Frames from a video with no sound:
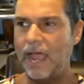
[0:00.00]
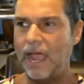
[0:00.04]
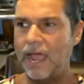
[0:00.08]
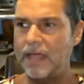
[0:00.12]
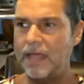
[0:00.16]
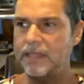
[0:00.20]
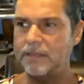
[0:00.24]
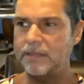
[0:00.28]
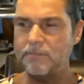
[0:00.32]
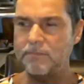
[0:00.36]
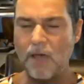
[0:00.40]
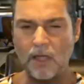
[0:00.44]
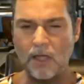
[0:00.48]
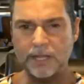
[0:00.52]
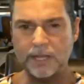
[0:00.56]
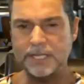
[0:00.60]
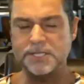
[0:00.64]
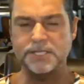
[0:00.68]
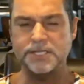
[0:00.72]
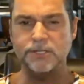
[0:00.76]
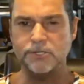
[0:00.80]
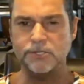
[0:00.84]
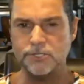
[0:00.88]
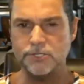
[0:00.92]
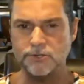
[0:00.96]
The market's
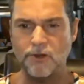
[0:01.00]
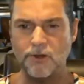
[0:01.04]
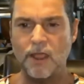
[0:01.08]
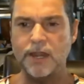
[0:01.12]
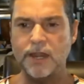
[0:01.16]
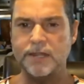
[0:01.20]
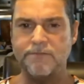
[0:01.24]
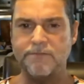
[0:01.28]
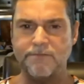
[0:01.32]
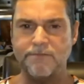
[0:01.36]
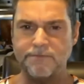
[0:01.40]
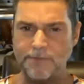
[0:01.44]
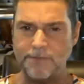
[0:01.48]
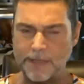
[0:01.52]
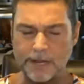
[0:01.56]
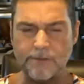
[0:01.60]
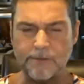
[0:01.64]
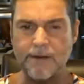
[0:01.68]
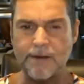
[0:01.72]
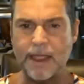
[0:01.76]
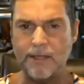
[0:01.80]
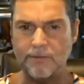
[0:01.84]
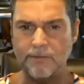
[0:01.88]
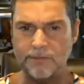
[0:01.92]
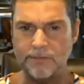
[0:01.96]
still trying to
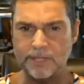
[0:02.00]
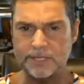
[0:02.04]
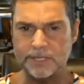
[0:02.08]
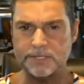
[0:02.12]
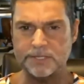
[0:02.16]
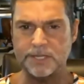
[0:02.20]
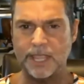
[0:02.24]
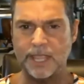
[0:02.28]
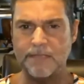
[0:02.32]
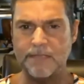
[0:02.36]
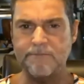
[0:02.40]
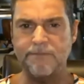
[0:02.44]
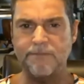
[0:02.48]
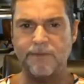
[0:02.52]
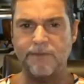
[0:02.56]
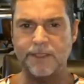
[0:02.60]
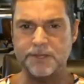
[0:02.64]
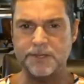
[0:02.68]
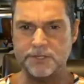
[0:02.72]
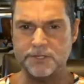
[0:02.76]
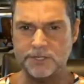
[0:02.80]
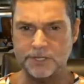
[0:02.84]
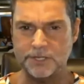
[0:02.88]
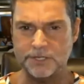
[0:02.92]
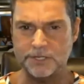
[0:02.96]
figure out this
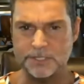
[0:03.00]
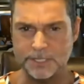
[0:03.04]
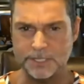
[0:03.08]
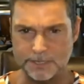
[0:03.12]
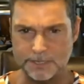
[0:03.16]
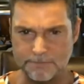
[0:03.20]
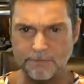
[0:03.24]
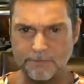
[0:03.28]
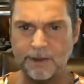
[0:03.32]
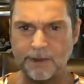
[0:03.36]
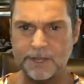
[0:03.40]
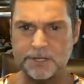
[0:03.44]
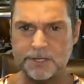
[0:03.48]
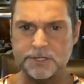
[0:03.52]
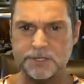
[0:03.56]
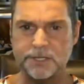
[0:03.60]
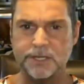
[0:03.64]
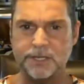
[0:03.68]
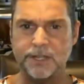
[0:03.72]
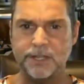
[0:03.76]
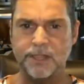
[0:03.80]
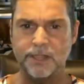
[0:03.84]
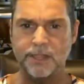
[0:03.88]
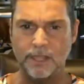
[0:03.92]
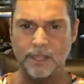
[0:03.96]
inflation
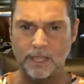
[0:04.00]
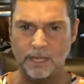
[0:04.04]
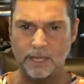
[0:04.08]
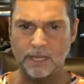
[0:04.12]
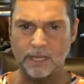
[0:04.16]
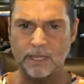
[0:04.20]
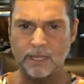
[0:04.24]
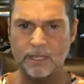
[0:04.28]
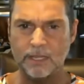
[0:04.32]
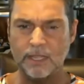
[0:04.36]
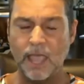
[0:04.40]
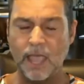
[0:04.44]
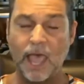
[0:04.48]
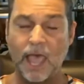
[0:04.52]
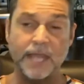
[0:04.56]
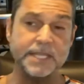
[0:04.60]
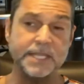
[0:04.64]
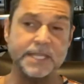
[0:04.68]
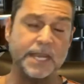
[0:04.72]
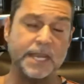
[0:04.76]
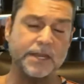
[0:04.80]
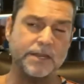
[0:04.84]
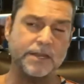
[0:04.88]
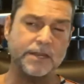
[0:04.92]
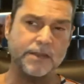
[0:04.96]
deflation thing. I
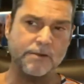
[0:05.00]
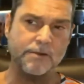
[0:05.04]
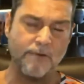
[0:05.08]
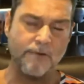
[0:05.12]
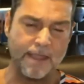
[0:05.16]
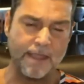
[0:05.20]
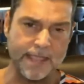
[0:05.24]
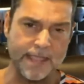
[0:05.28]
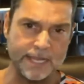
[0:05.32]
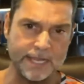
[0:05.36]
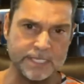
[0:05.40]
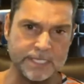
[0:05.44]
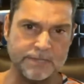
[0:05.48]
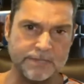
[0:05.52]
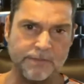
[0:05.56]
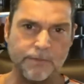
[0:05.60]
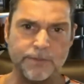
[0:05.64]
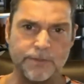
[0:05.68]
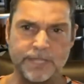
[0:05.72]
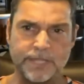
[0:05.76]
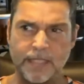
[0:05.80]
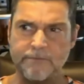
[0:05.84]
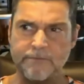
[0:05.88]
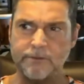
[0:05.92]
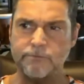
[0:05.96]
did a great interview with
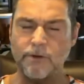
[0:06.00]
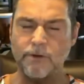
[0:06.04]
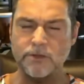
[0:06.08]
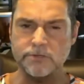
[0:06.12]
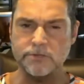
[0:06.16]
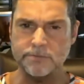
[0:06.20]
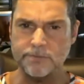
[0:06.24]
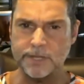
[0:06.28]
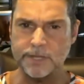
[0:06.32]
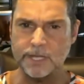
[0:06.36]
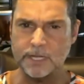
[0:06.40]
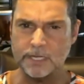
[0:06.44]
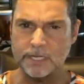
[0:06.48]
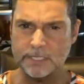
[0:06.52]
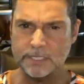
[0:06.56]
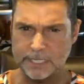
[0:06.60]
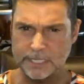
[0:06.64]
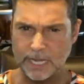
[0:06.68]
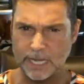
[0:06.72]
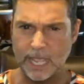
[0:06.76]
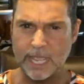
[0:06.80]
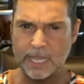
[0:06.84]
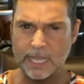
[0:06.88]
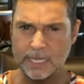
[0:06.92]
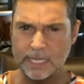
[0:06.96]
David Rosenberg
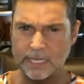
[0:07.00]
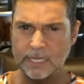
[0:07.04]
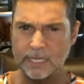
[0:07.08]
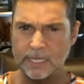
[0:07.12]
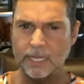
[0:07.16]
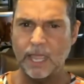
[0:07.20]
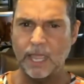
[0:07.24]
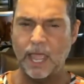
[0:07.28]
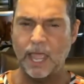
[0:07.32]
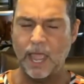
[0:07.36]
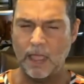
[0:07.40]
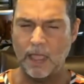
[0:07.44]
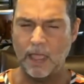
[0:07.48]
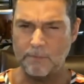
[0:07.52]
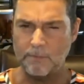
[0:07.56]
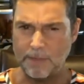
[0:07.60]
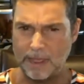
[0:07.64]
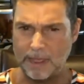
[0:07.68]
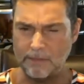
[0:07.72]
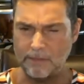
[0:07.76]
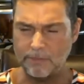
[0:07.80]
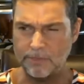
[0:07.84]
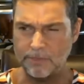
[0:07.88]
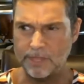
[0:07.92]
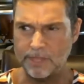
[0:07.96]
today
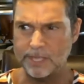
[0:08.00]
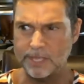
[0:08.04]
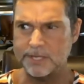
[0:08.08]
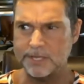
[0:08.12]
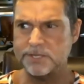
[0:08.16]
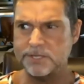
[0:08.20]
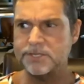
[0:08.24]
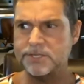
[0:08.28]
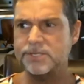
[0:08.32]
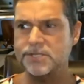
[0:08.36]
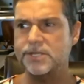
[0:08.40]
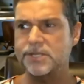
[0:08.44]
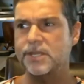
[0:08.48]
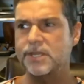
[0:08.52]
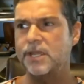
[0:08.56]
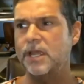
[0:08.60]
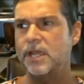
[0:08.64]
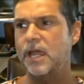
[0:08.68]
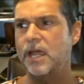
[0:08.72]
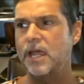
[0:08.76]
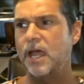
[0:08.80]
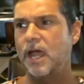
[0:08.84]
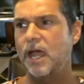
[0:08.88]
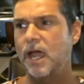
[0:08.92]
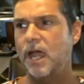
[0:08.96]
about this.
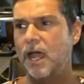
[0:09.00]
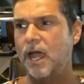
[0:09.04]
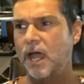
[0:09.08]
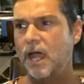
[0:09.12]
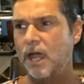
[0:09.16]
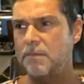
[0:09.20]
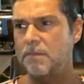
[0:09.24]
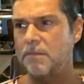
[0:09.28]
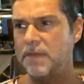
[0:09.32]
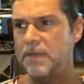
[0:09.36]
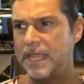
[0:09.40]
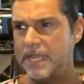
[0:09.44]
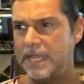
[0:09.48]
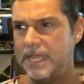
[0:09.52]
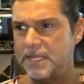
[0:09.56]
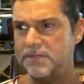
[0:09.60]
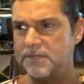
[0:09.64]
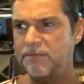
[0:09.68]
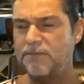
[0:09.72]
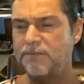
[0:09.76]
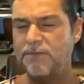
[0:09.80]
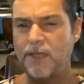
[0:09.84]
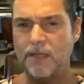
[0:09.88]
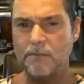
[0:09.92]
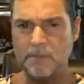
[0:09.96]
He's
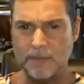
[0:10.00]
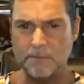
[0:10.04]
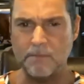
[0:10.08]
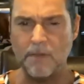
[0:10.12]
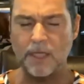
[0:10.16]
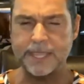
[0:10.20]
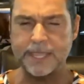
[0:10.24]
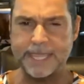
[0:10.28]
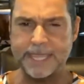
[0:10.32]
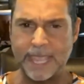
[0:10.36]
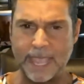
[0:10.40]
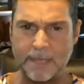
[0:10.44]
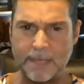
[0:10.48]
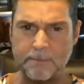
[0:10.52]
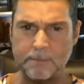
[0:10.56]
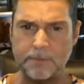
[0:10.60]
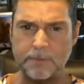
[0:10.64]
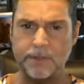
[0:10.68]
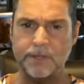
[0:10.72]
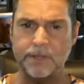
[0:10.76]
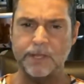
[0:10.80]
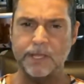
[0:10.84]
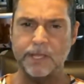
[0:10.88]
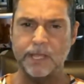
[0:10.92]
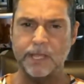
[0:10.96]
firmly in my
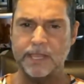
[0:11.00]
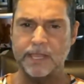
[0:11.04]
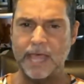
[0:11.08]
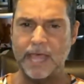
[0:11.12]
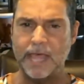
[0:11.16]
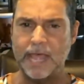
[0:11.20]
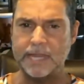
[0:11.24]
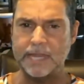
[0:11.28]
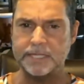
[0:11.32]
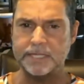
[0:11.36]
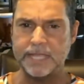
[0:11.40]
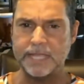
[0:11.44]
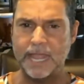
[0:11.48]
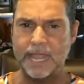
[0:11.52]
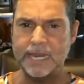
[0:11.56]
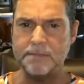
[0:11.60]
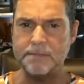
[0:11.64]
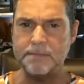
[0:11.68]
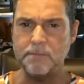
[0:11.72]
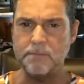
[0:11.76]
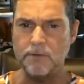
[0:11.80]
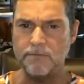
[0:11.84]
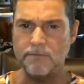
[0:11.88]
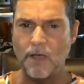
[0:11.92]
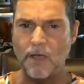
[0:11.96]
camp that
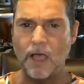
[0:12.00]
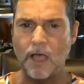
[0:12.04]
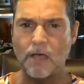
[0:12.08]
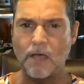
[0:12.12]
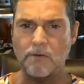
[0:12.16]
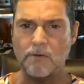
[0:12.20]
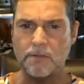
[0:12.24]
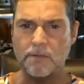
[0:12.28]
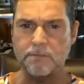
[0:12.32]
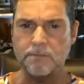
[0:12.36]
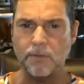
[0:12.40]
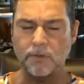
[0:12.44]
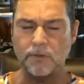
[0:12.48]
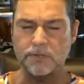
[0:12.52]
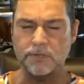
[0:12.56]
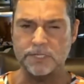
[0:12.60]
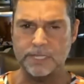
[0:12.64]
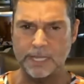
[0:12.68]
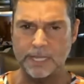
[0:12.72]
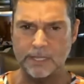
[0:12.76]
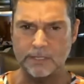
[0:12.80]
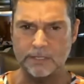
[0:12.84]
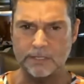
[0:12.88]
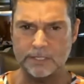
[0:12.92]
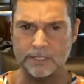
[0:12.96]
any move higher in bond
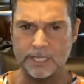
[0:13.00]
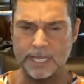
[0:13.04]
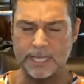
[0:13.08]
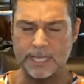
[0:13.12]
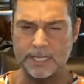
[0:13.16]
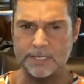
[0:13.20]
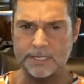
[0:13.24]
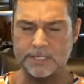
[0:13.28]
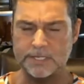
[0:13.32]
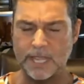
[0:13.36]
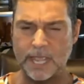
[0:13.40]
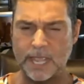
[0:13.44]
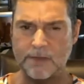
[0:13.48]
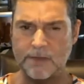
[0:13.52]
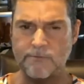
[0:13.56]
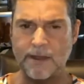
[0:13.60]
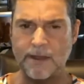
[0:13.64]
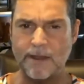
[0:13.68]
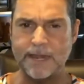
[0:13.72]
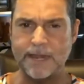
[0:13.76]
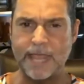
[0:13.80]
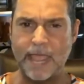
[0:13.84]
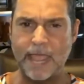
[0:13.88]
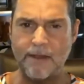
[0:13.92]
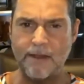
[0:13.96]
yields is a
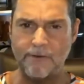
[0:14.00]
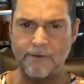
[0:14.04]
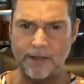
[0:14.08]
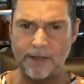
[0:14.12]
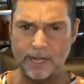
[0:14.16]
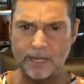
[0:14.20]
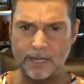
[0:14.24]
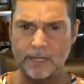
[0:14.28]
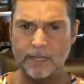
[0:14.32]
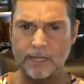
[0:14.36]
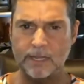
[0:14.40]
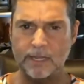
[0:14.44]
red herring